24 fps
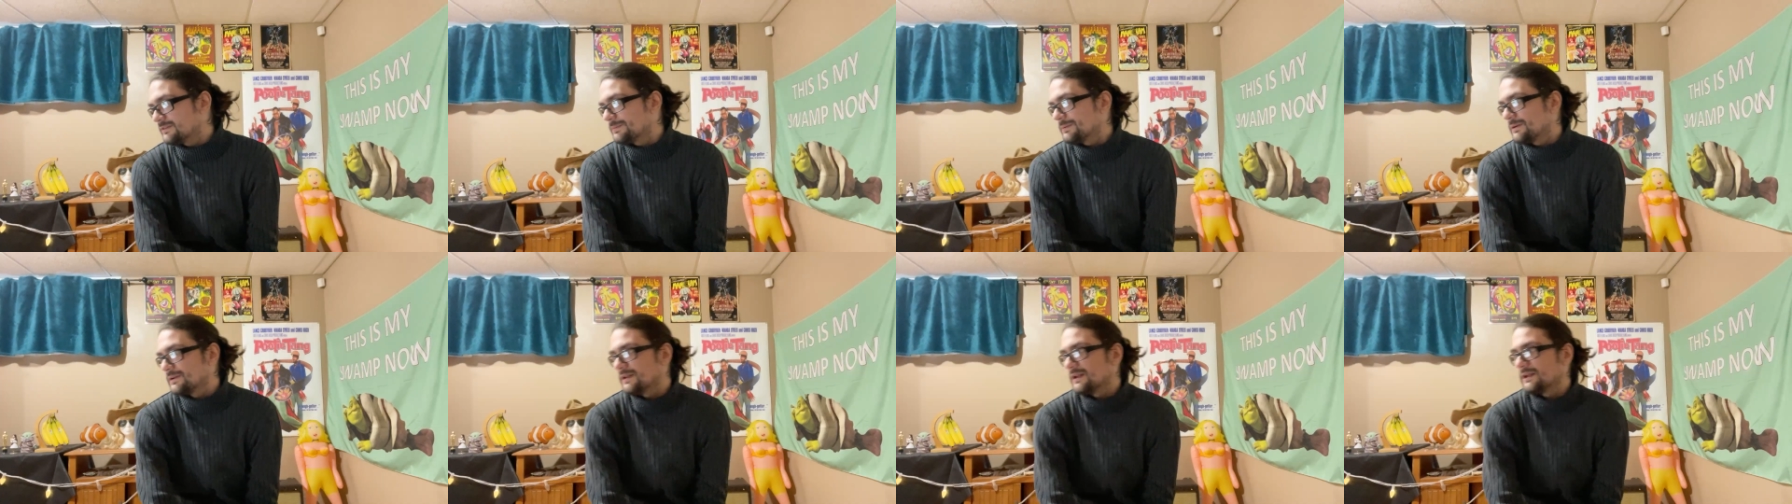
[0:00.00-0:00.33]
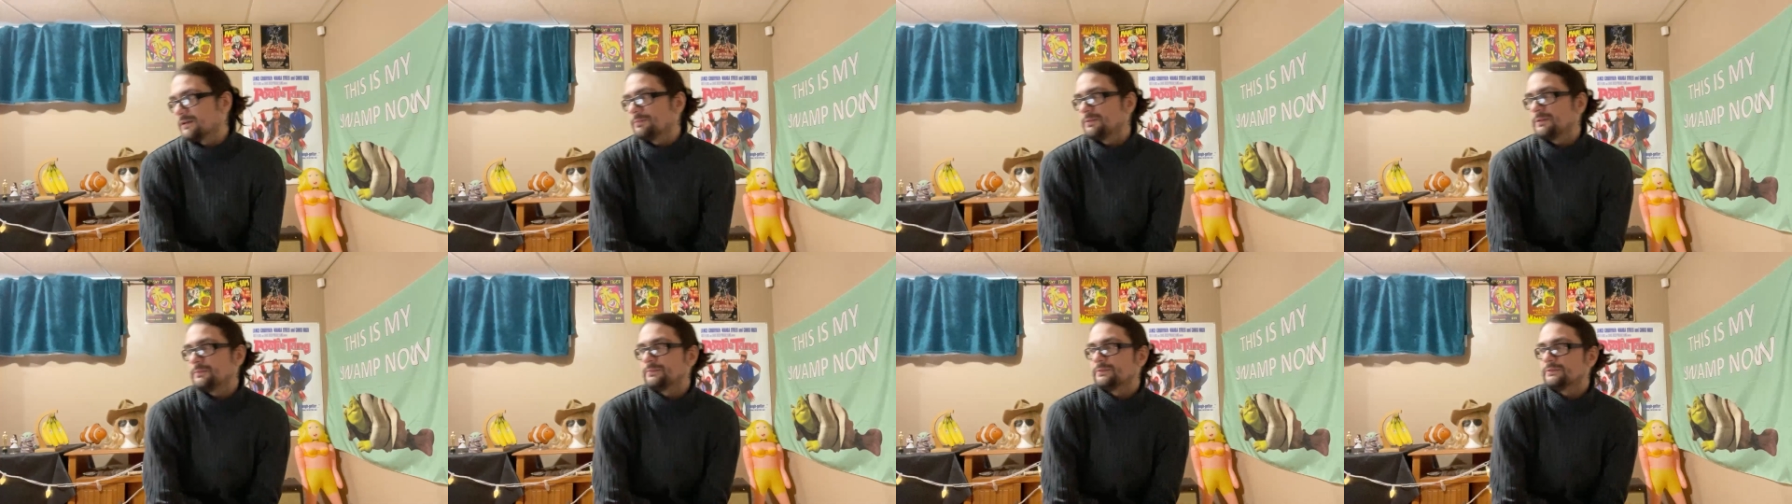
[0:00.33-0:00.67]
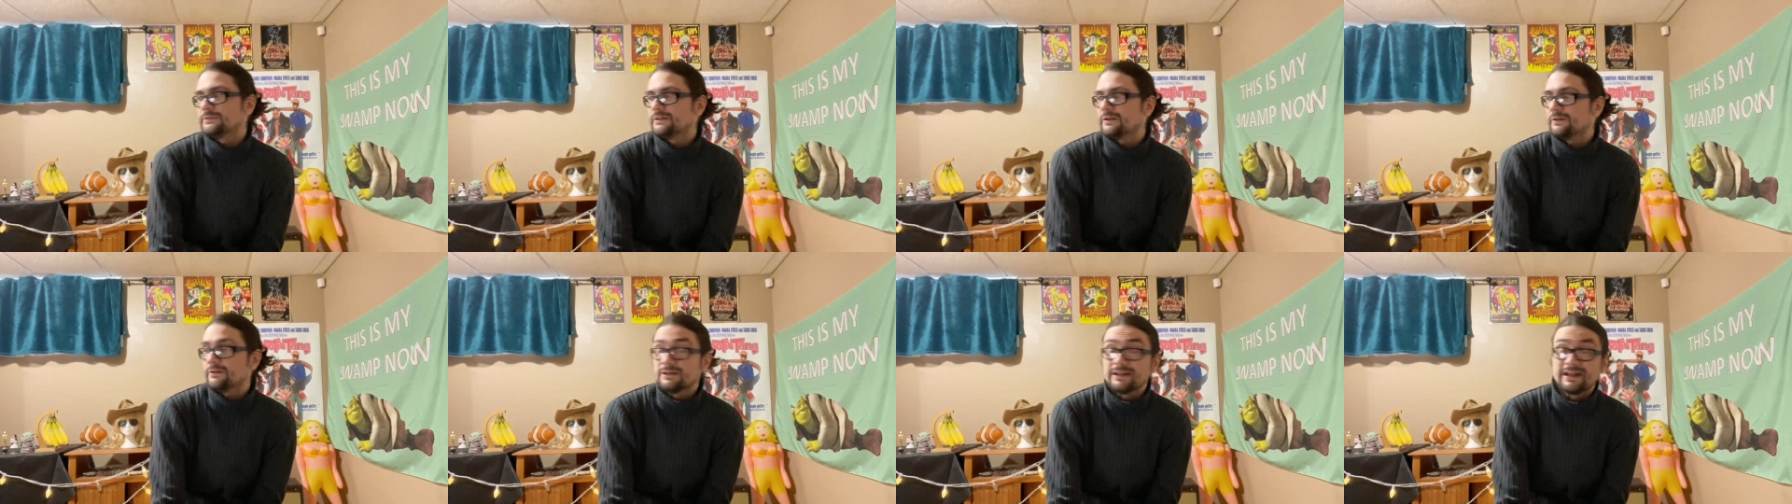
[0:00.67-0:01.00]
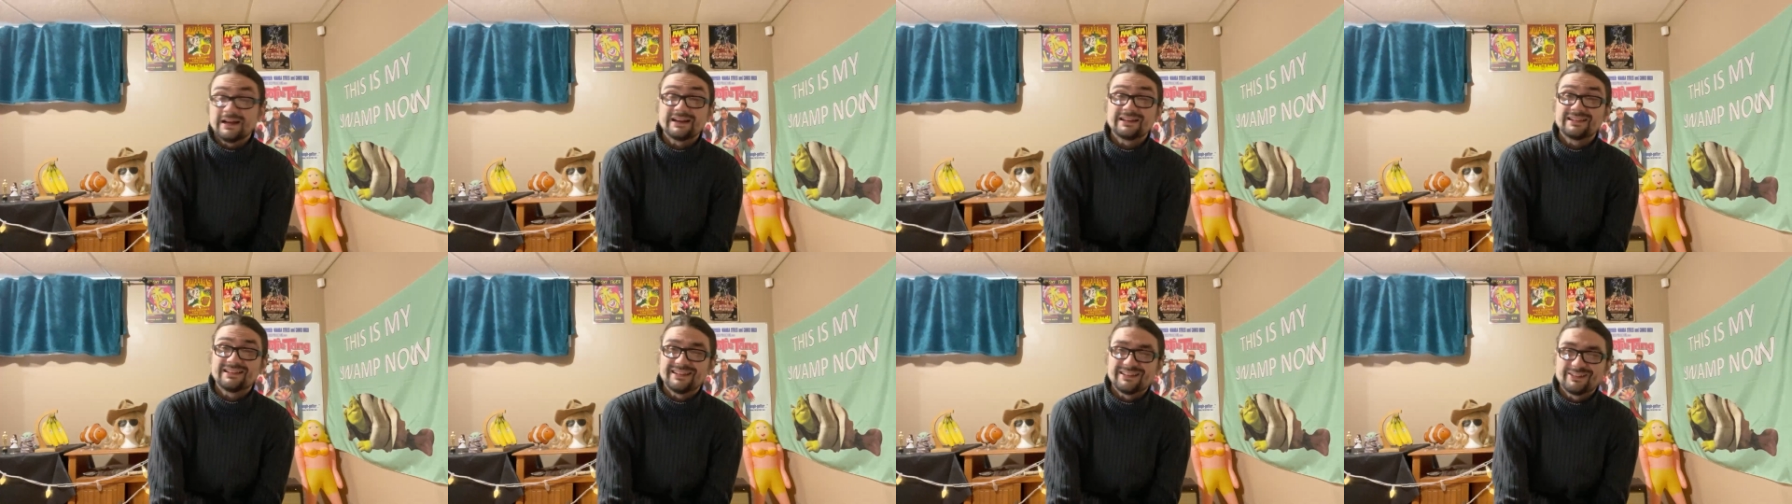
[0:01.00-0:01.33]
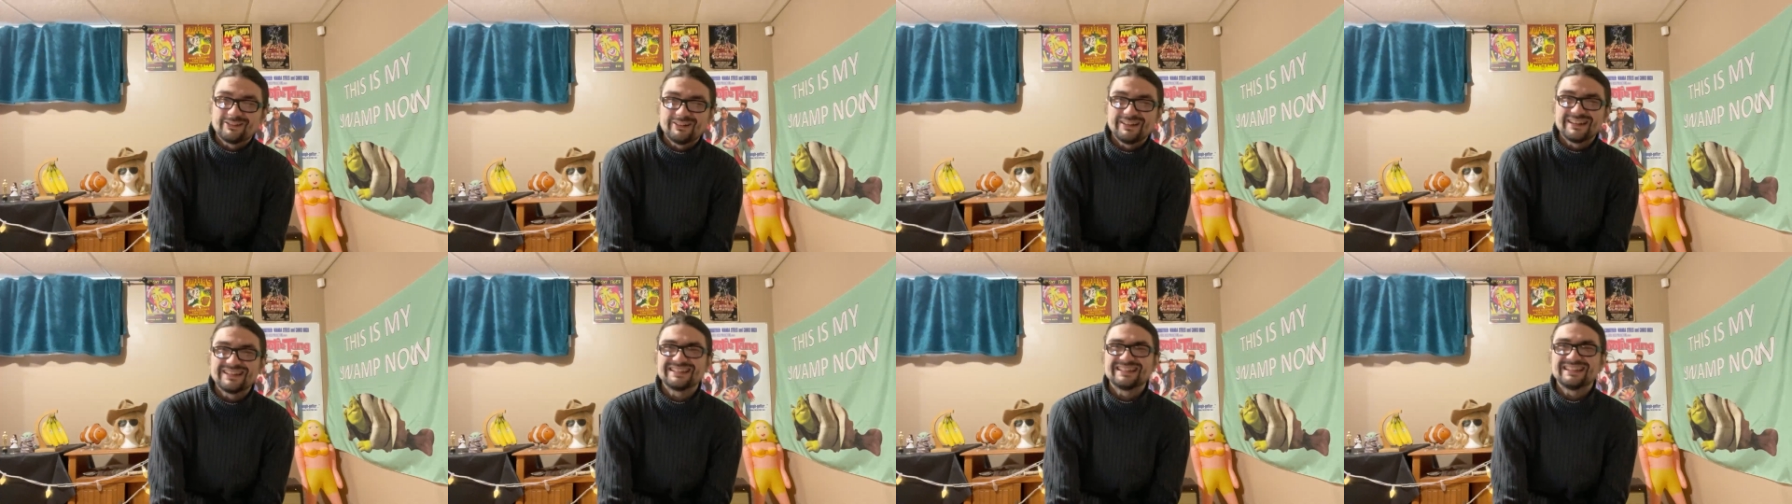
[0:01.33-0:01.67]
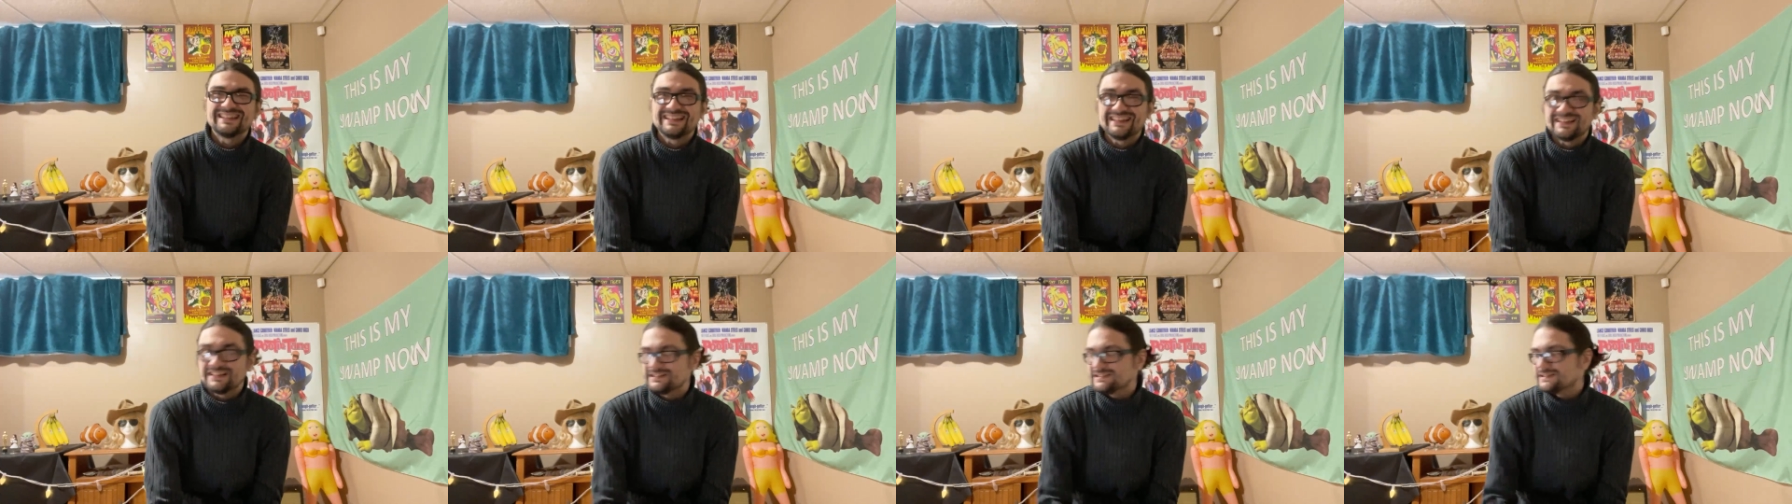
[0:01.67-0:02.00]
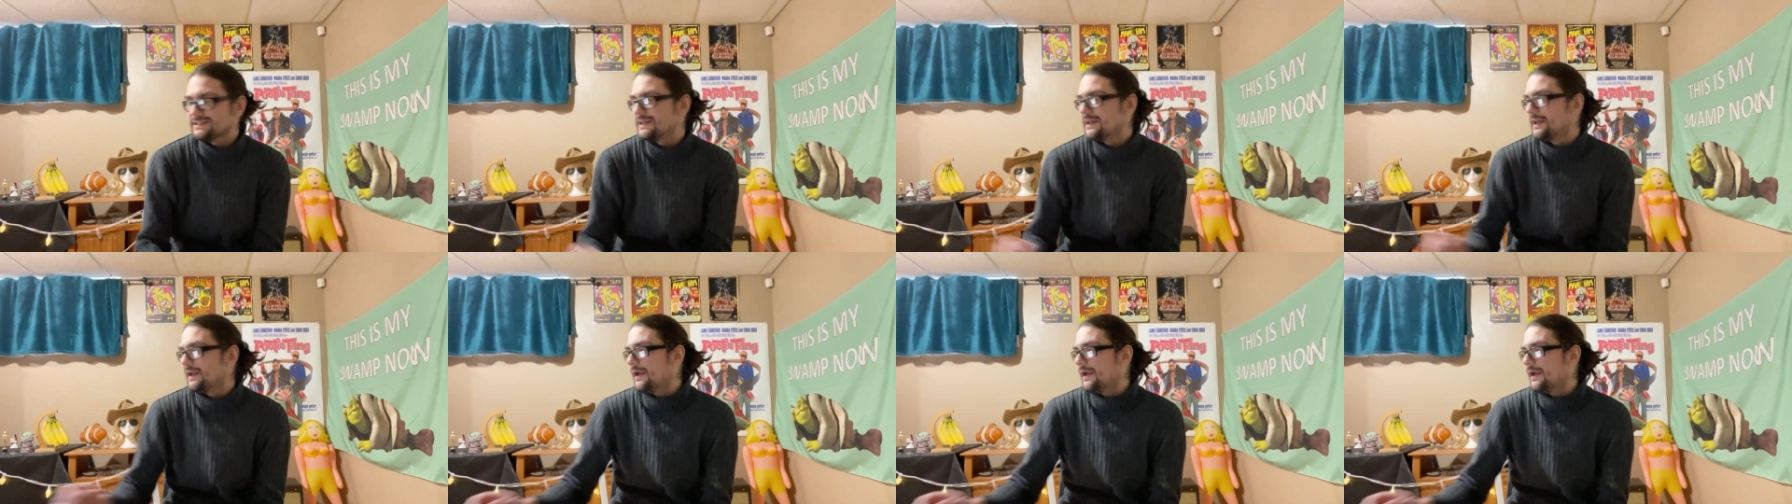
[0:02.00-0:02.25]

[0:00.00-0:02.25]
but a lot of people don't like the twist in this.